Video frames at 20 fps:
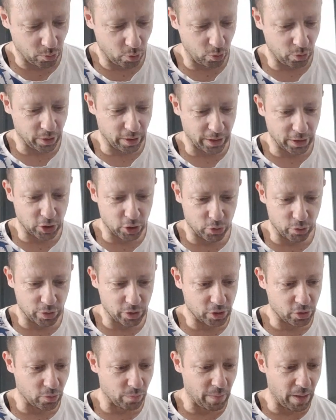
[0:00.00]
more than eight joints,
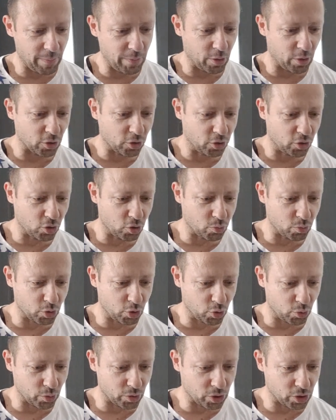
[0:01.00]
or maybe you can choose where
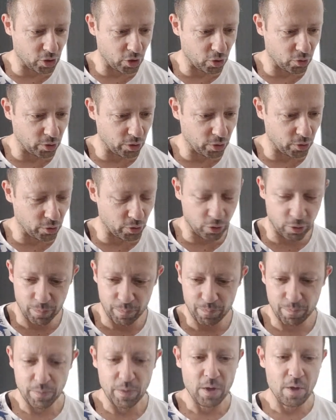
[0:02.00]
joints go. I don't know.
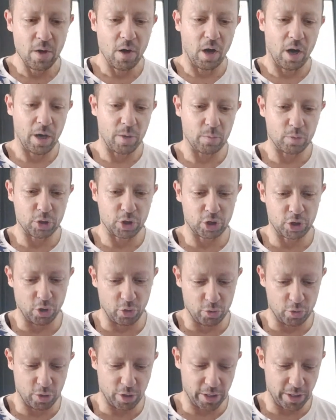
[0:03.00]
I will show you
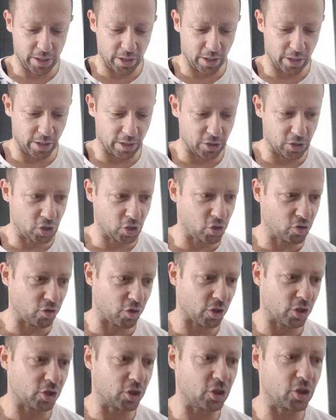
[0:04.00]
the uh,
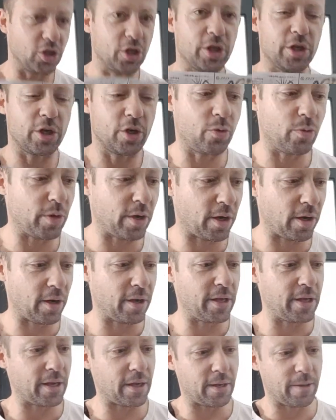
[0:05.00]
instructions here
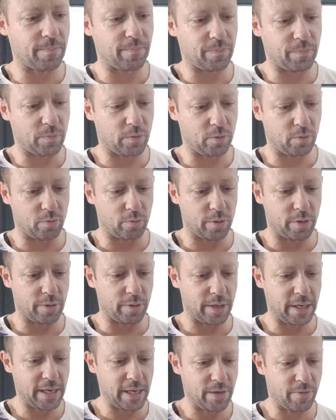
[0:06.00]
quickly. Uh,
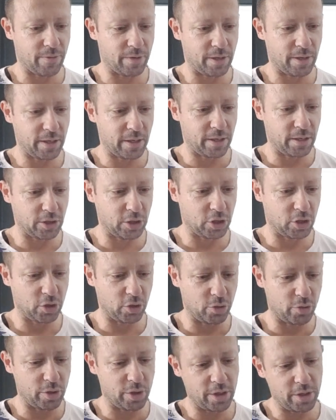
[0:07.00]
here and here. Let's show
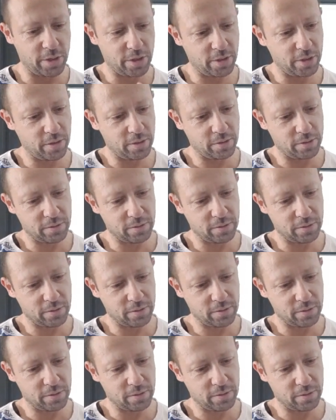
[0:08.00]
you here.